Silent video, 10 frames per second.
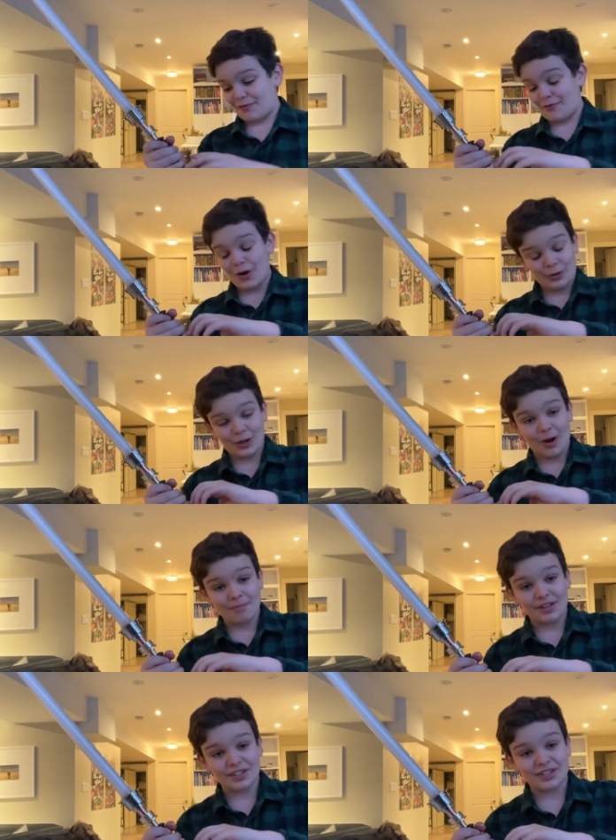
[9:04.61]
very
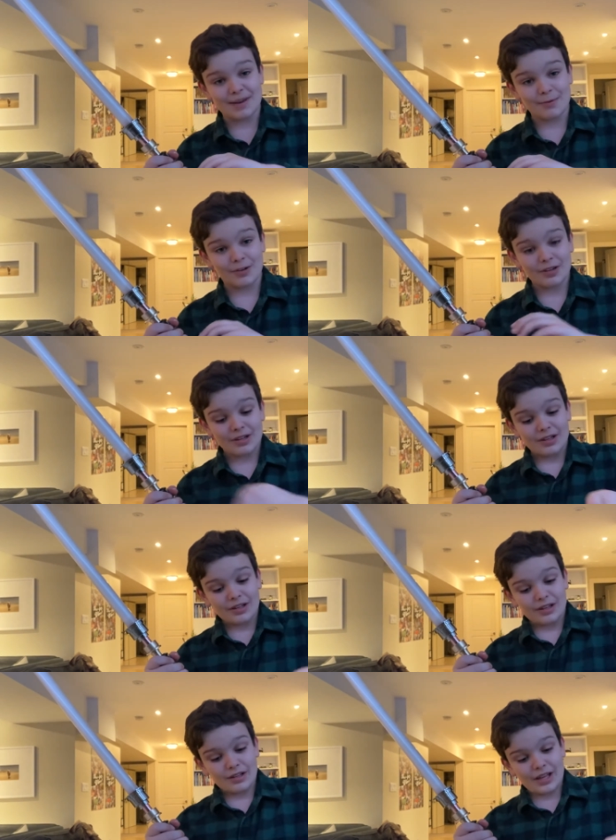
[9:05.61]
complex saber,
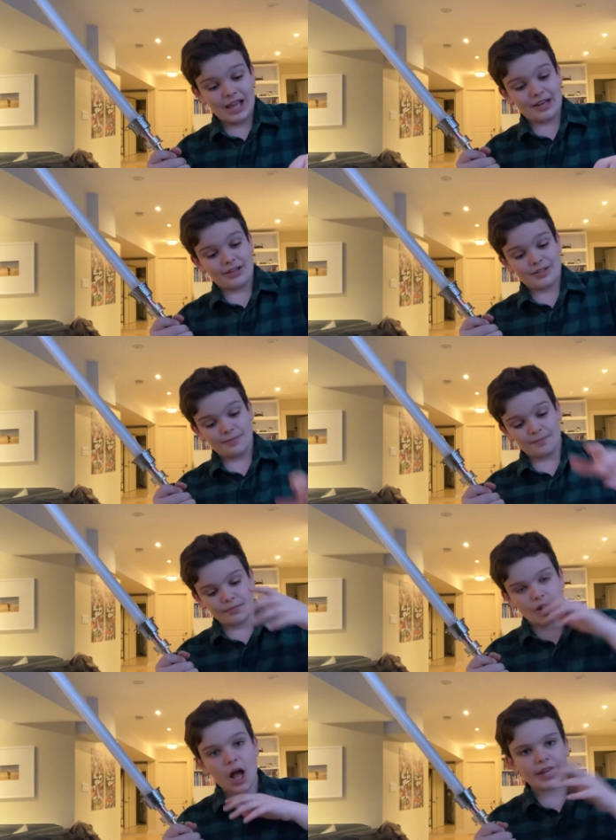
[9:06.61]
and
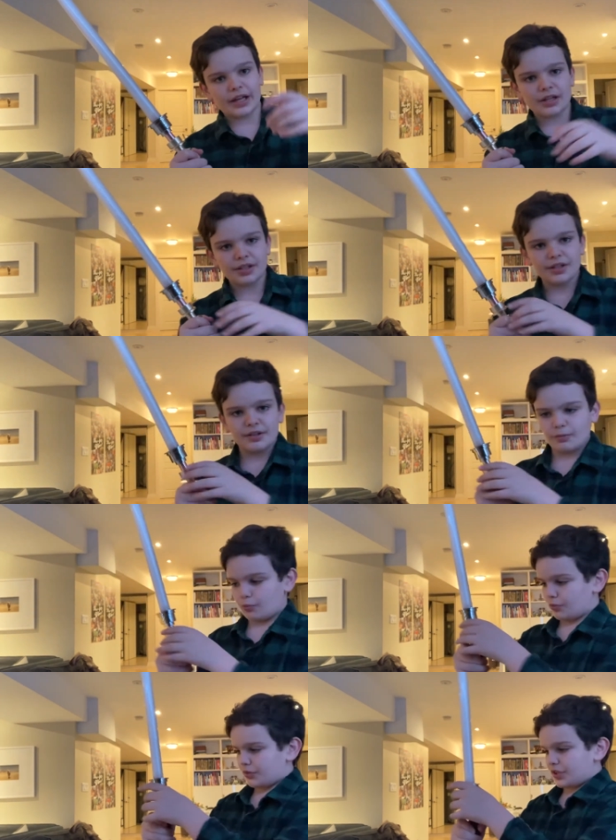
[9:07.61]
I'll get into
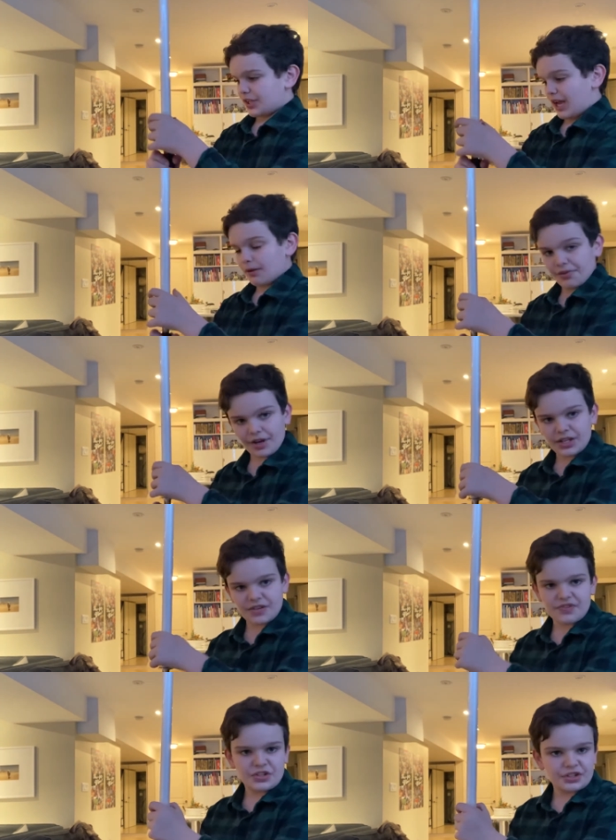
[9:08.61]
the downsides of
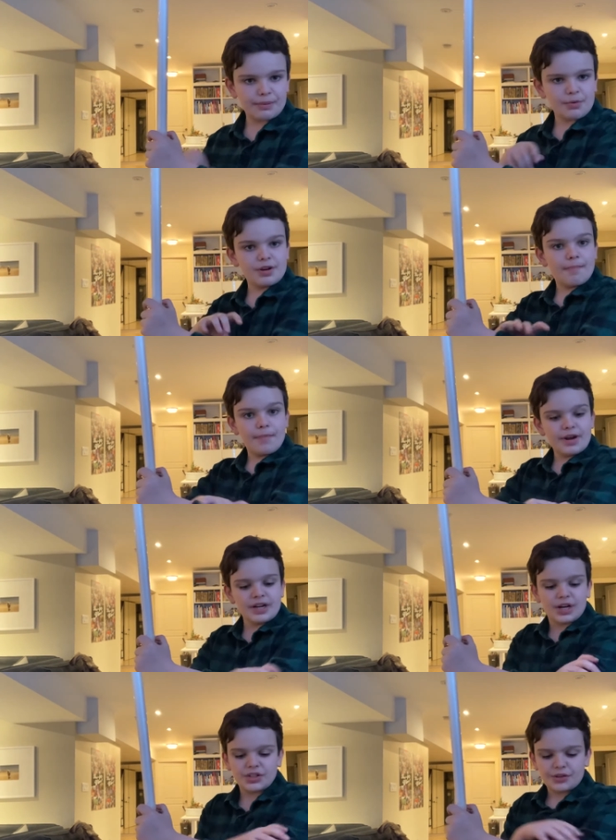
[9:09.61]
each saber in a minute,
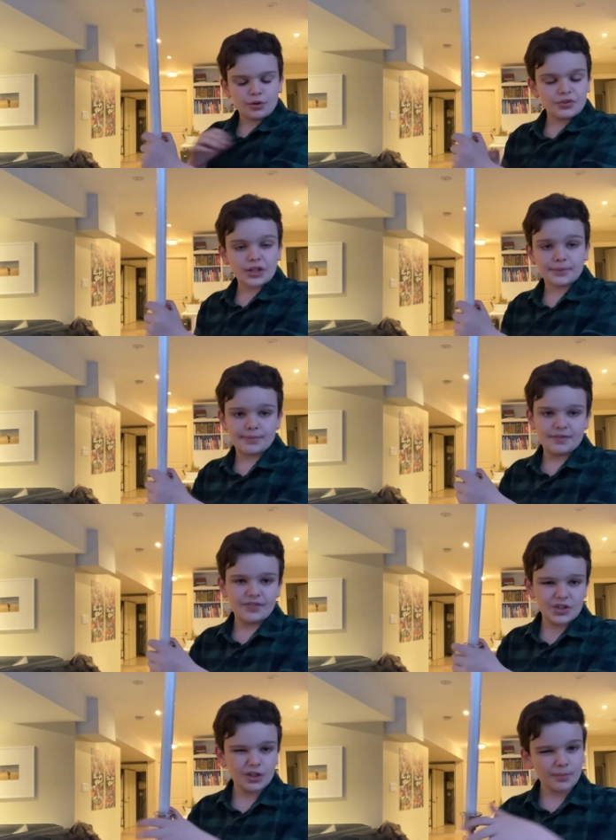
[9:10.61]
because I sort of talked about them
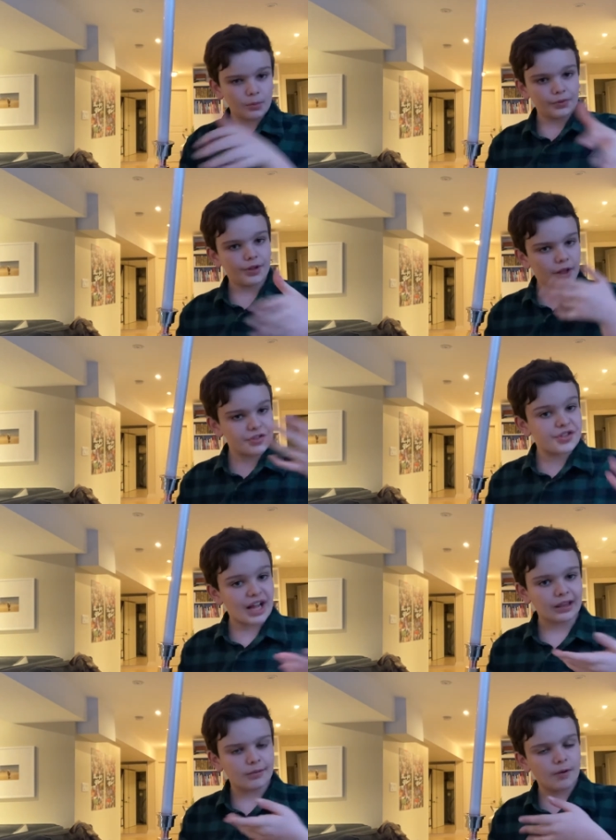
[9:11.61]
individually, but I'll
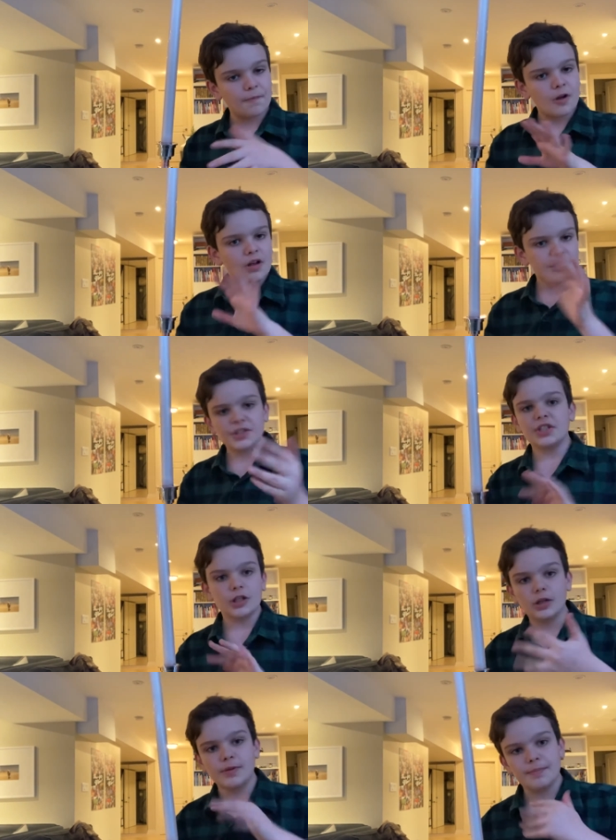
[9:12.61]
stack them up, because this is
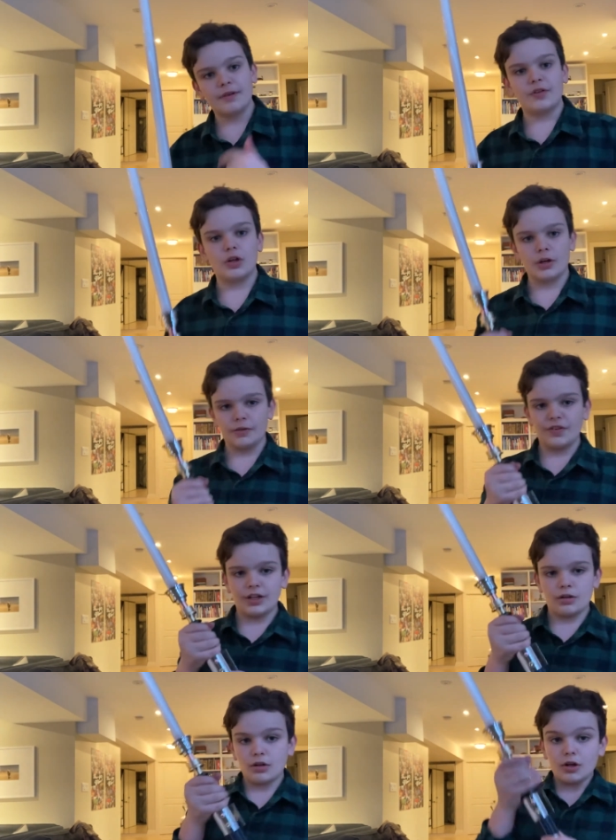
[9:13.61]
going to be a bit of a longer
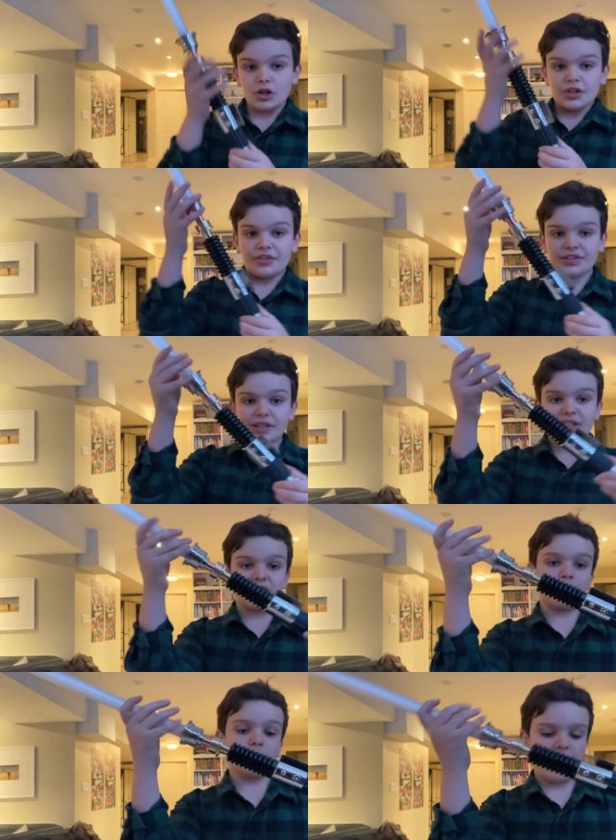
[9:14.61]
video. This
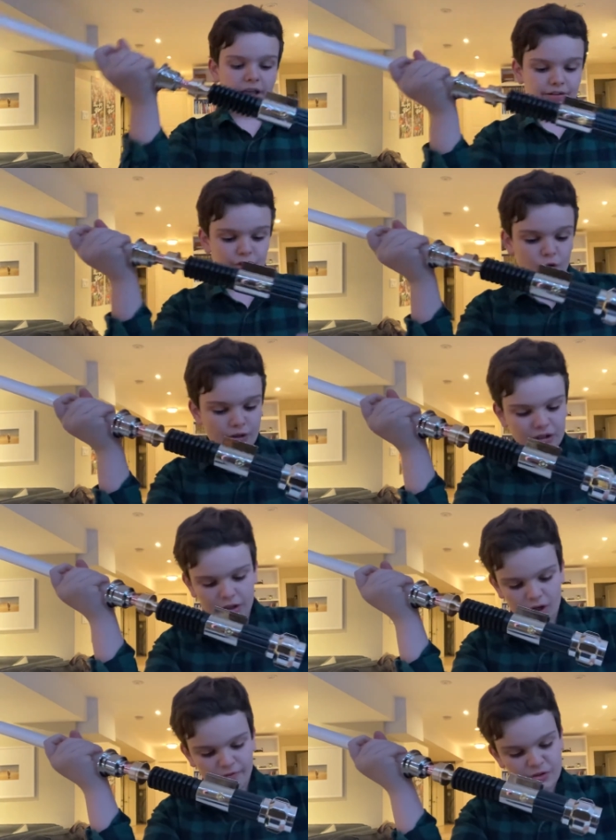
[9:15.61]
lightsaber has, so I took
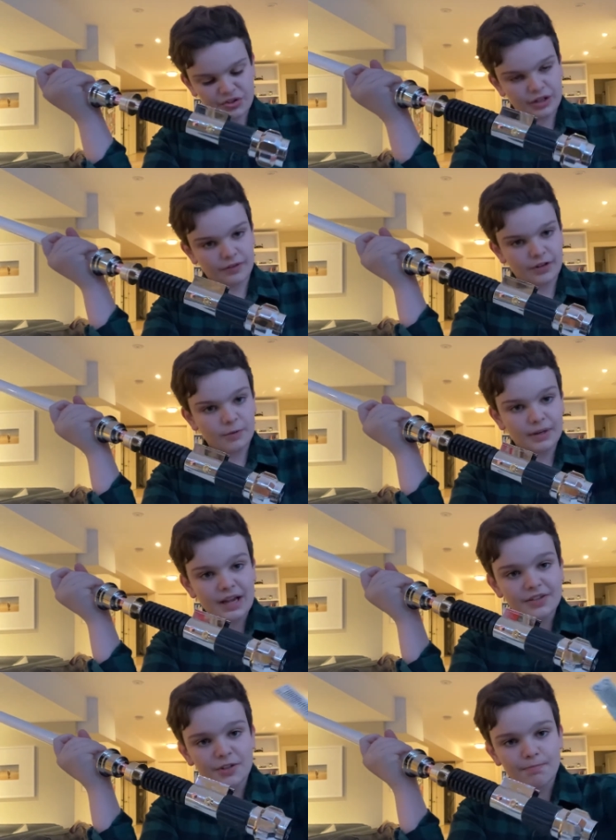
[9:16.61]
it off for the sake of now, but it
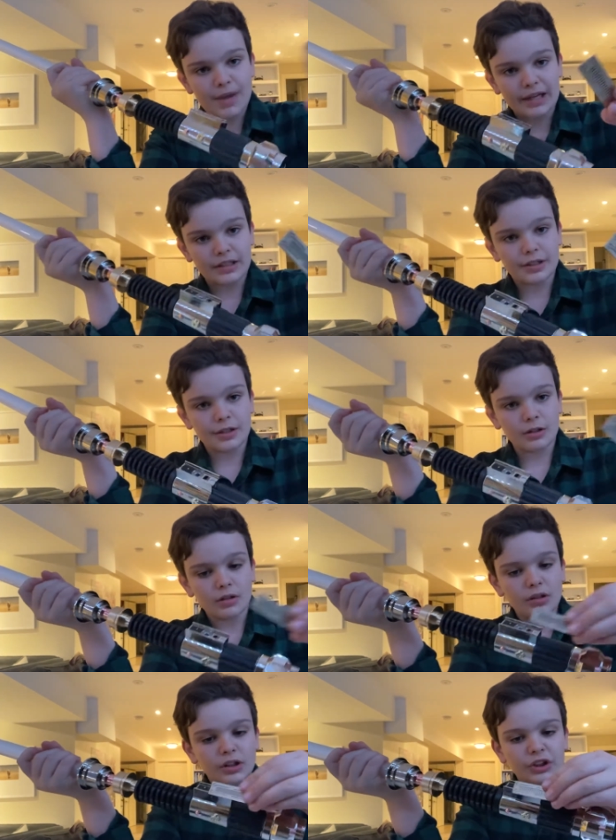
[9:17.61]
has this magnet here,
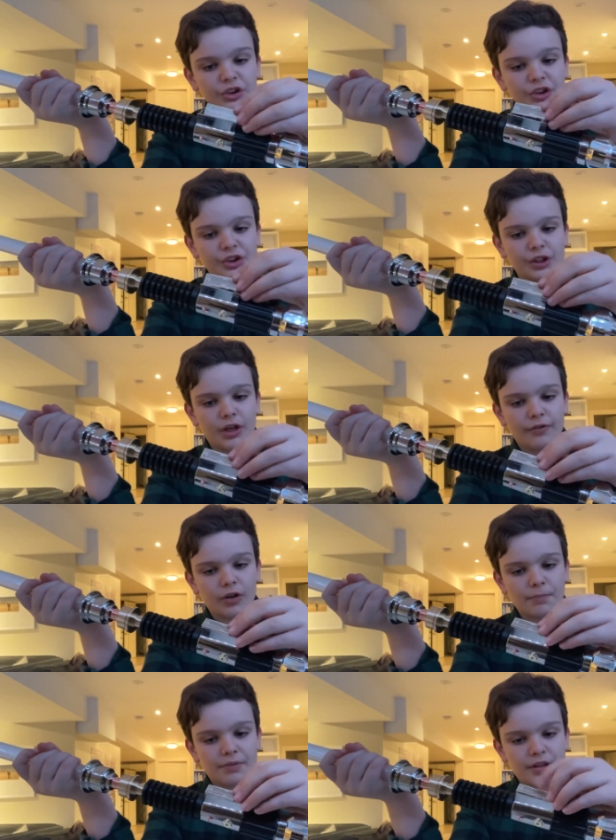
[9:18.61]
just to cover
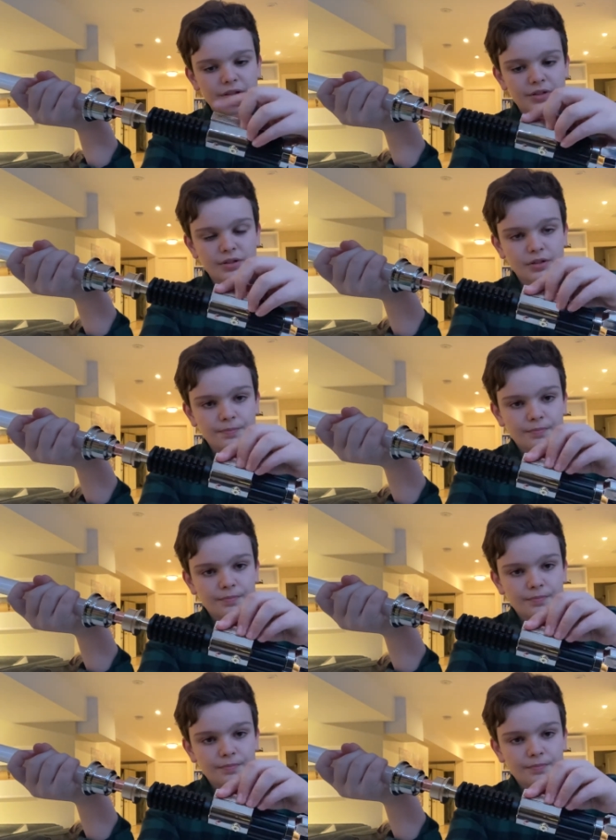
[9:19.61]
up this.